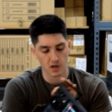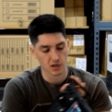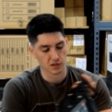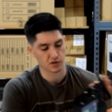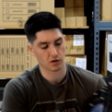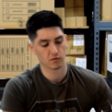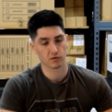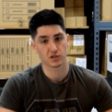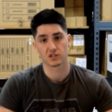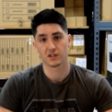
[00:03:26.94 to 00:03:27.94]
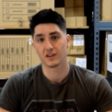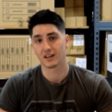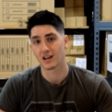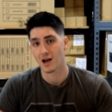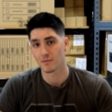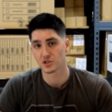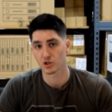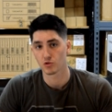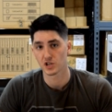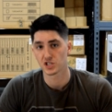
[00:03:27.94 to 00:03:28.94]
So, just leave any comments or
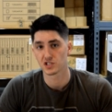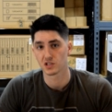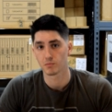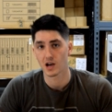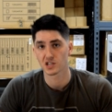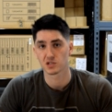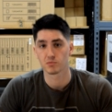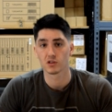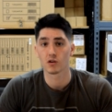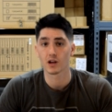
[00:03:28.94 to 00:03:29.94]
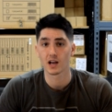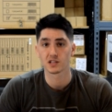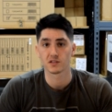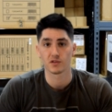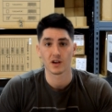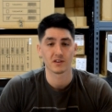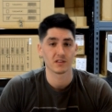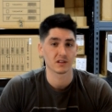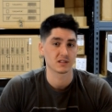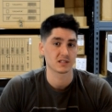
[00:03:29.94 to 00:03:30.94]
questions in the boxes below, guys, if you have
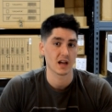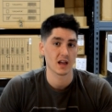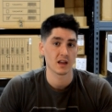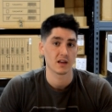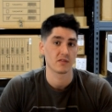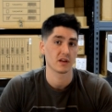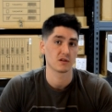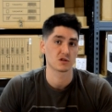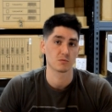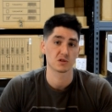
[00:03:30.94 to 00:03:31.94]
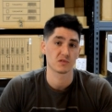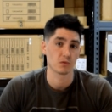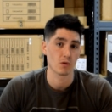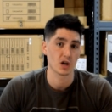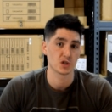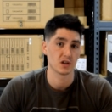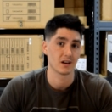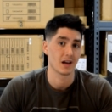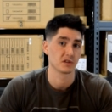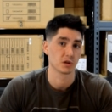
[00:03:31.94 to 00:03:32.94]
anything to say. And thank you so much for watching, and
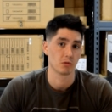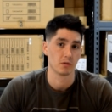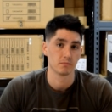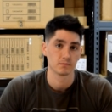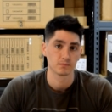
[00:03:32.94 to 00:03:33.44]
have a good one.